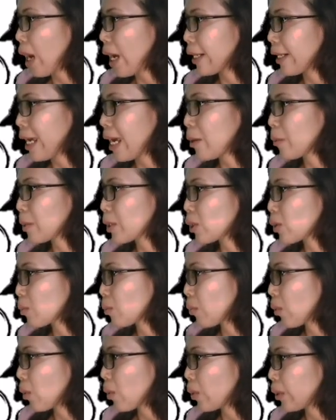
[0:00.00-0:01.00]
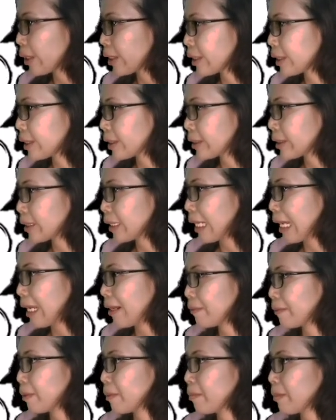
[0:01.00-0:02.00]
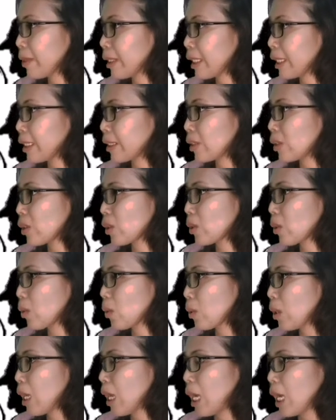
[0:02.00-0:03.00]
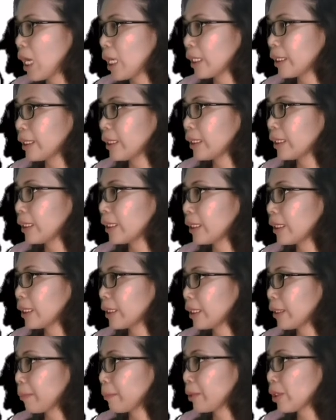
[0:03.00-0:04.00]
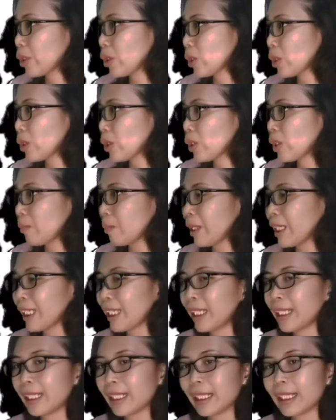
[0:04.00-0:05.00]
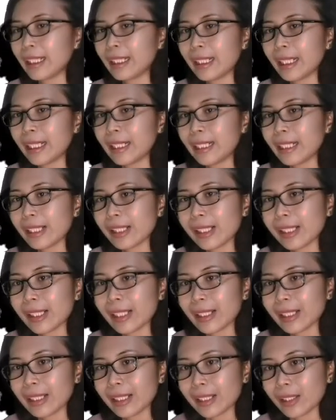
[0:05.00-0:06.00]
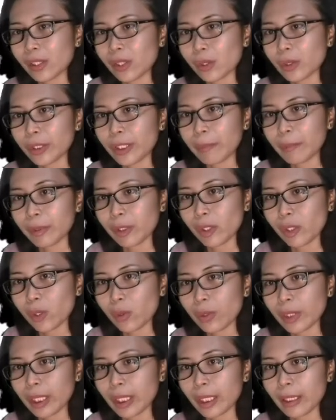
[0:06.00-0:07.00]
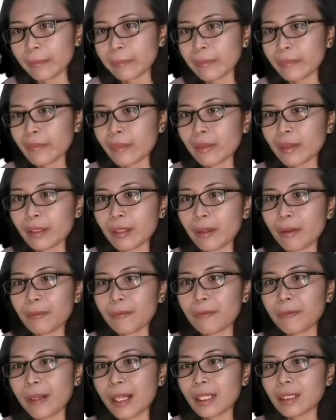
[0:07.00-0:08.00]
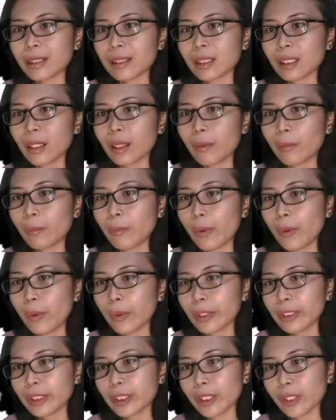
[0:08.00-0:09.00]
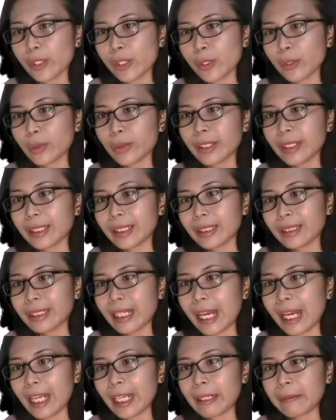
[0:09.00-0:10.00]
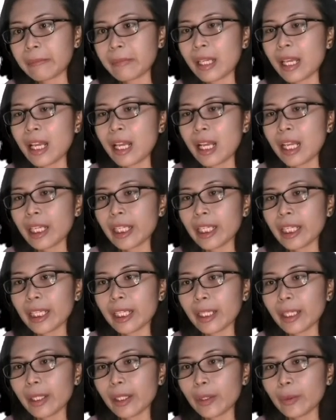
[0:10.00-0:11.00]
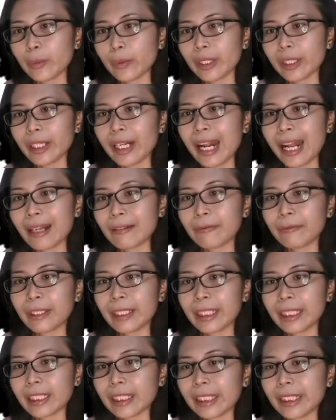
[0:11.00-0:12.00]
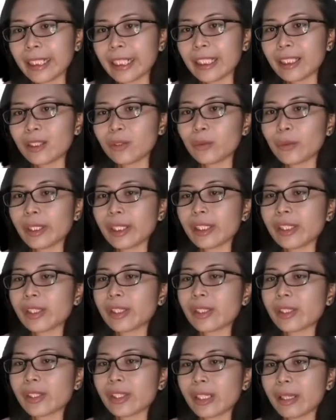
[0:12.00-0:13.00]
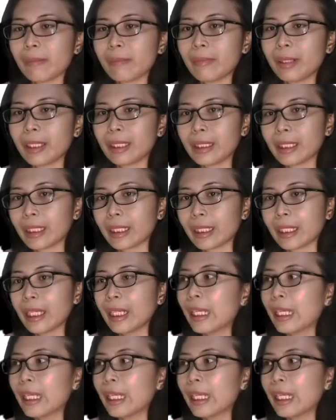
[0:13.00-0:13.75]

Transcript: I was bored every minute. So the person speaking in that sentence, or the persona, felt bored during the time he were having a date with somebody.